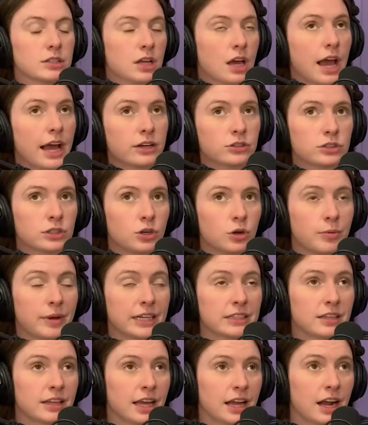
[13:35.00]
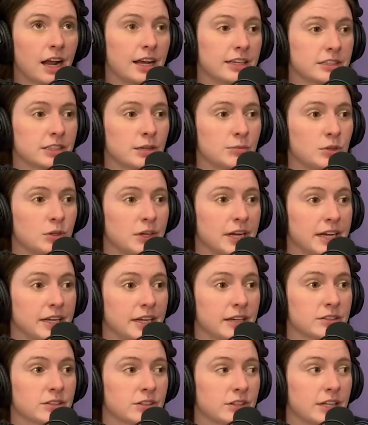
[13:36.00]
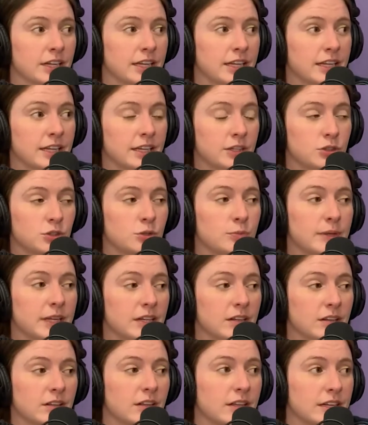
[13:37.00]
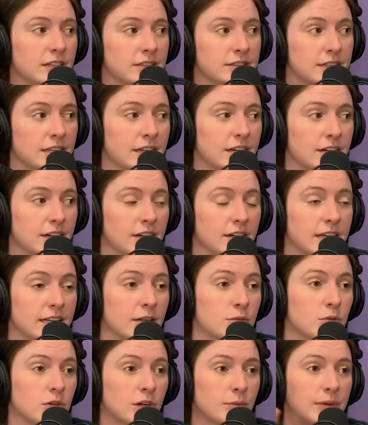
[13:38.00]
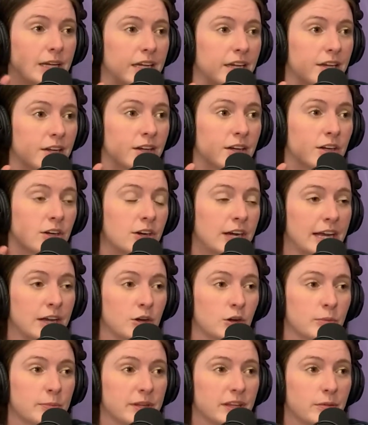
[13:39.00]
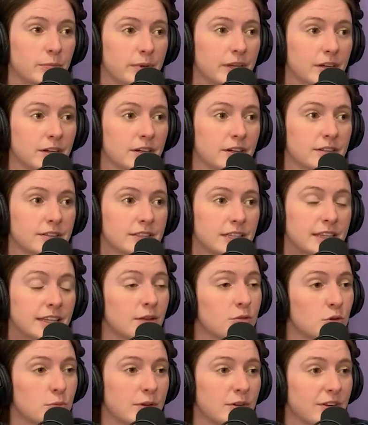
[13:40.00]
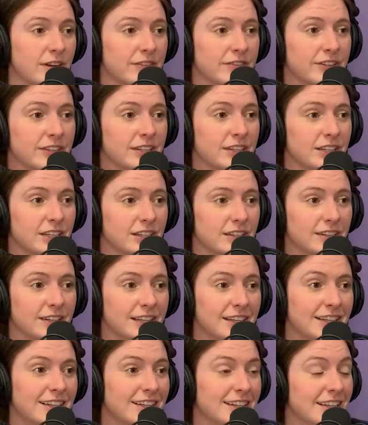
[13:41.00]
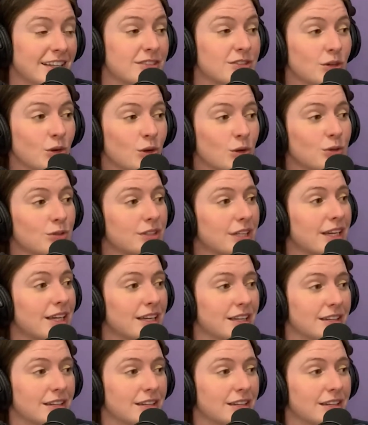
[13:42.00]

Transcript: actually go back to that hot tub we were at yesterday, get 2 pina coladas there, and then we'll come back here, crack open the beers, and then we'll be ready for dinner. That's the whole day.